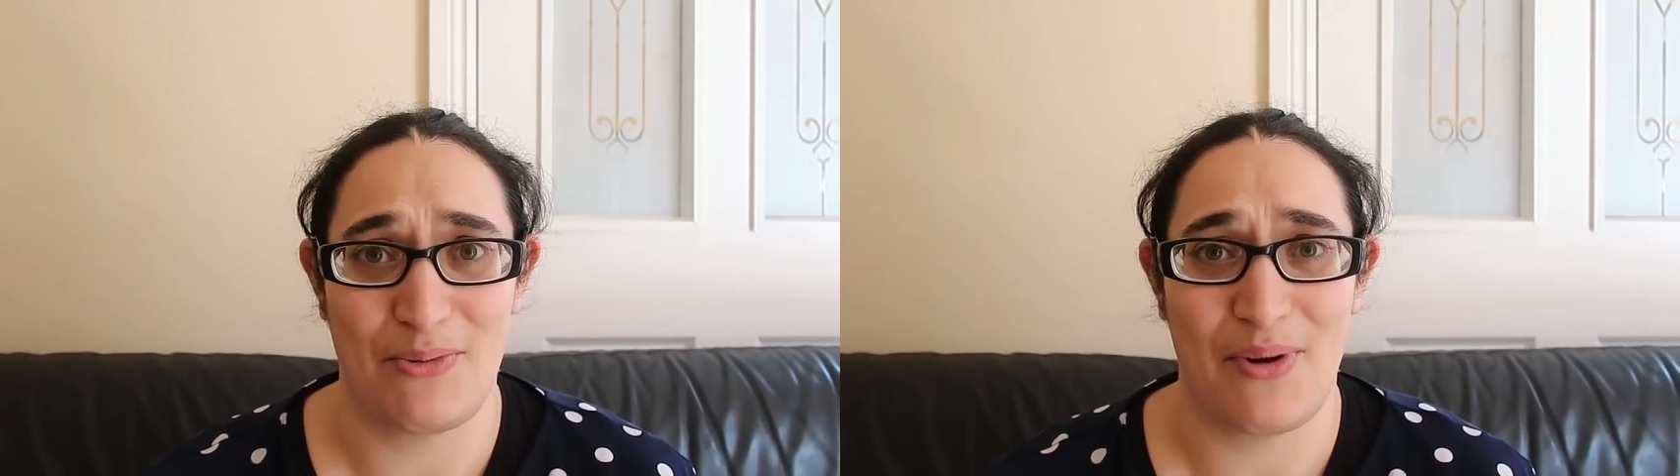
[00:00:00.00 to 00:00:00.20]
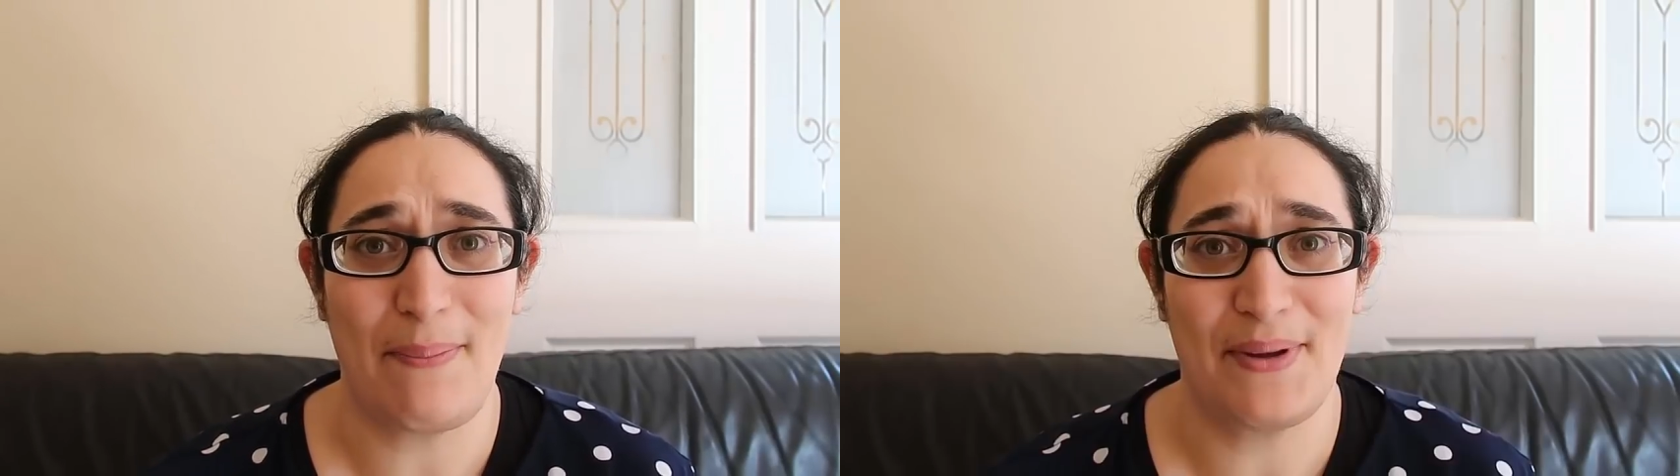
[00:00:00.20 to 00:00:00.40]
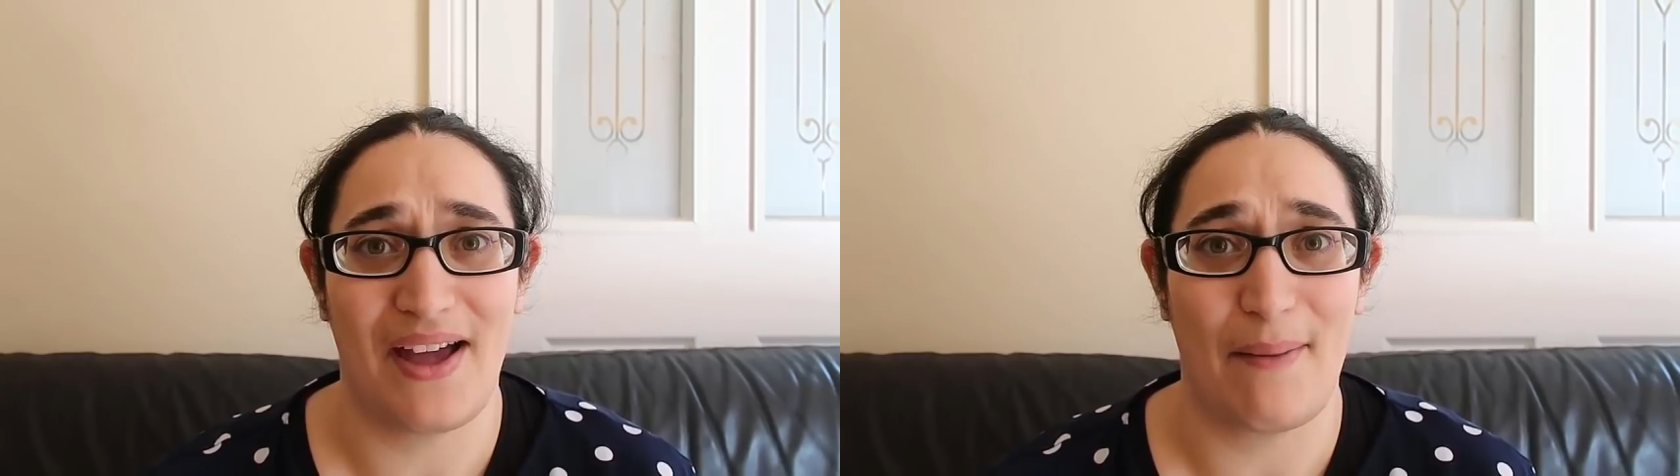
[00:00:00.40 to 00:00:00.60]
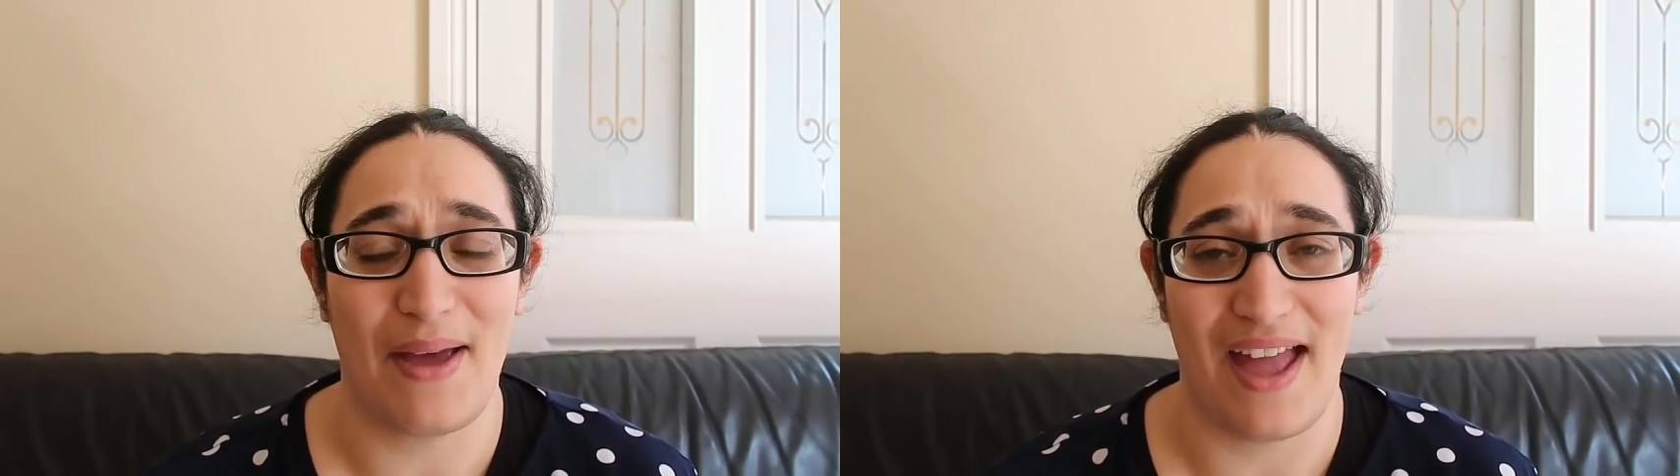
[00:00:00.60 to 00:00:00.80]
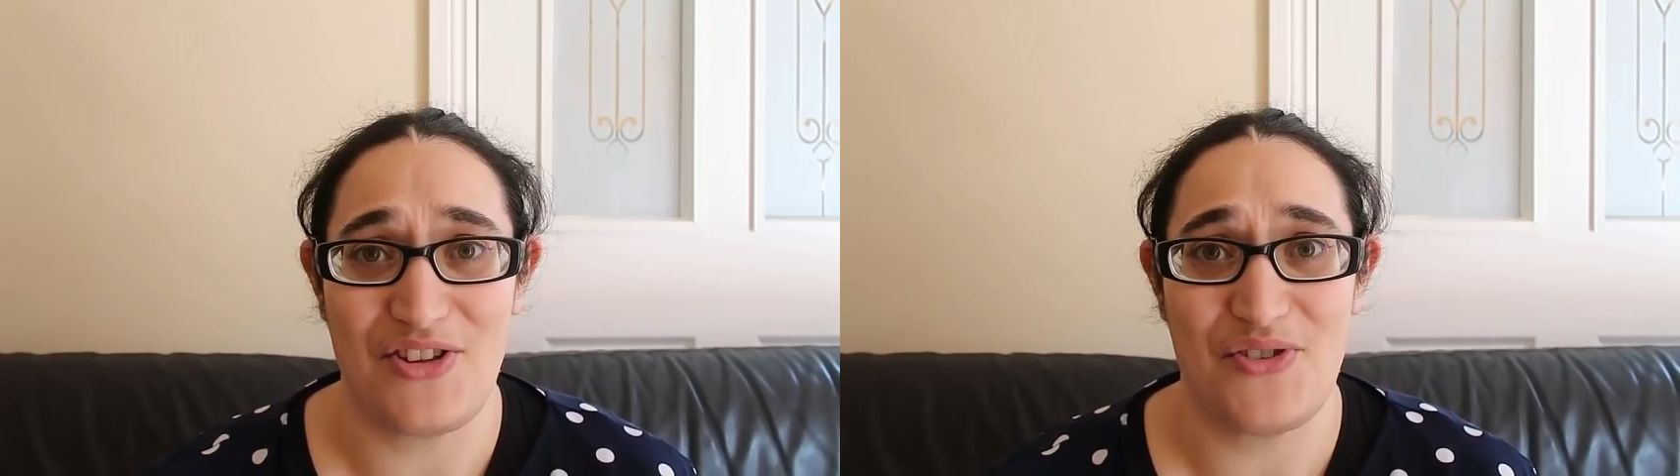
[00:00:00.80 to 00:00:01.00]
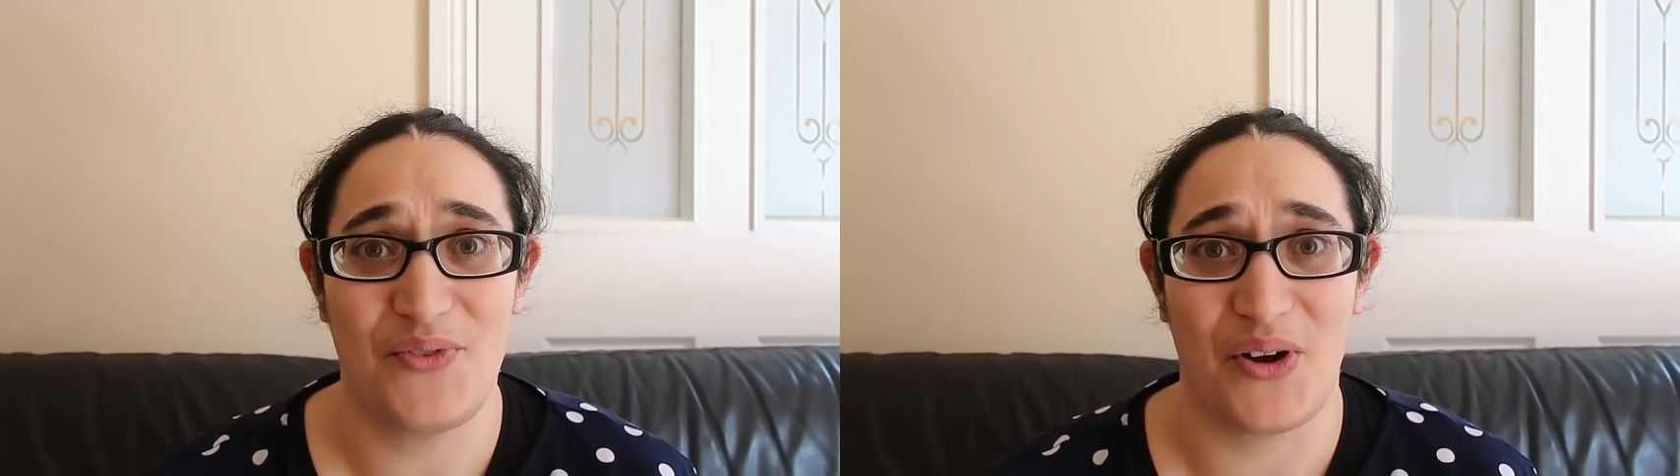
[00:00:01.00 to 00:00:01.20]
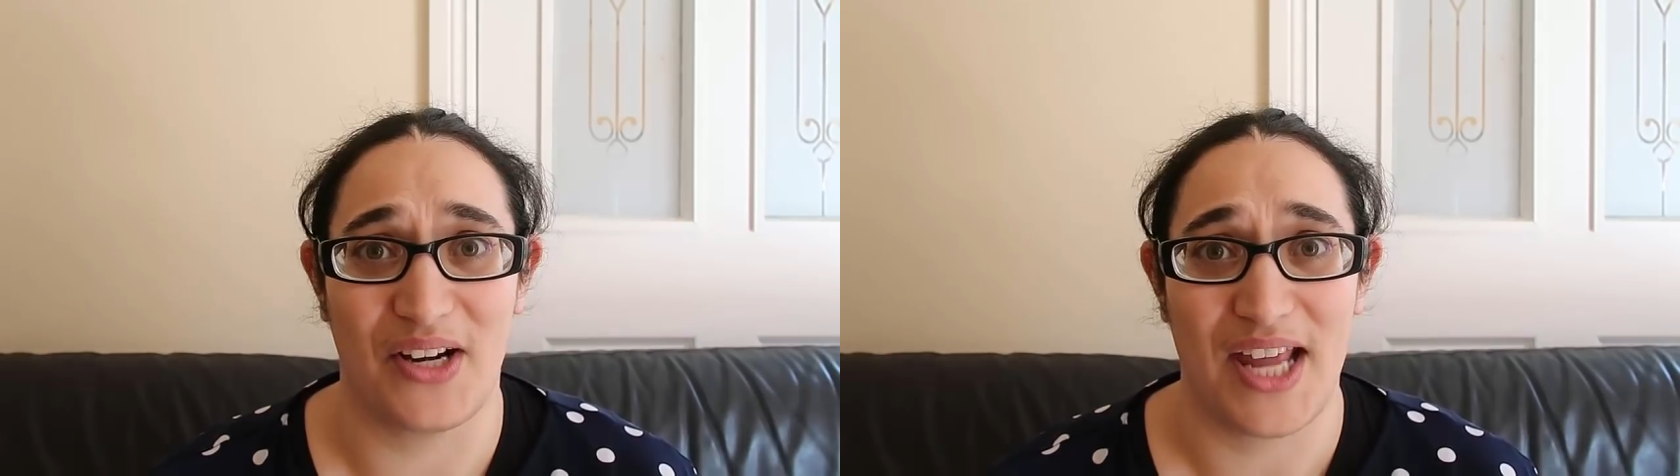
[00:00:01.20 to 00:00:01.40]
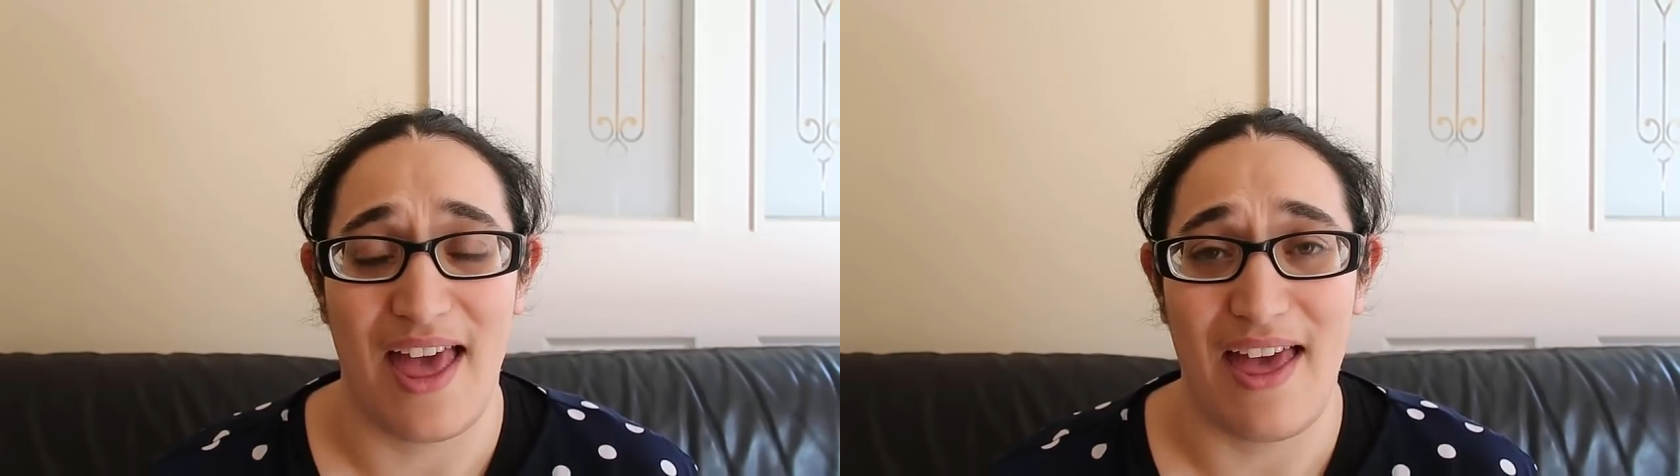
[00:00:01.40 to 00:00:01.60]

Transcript: wrap it up and you've got